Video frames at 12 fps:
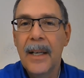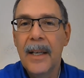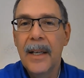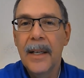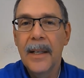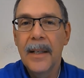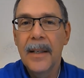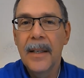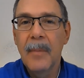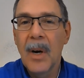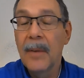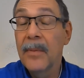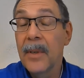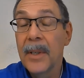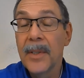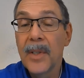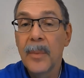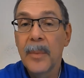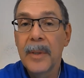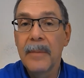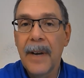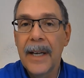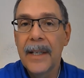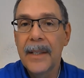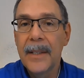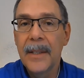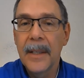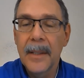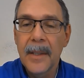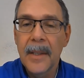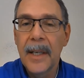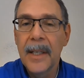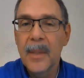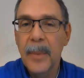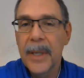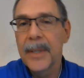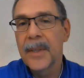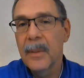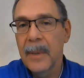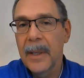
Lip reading: and I'm offering some advice and insights based on my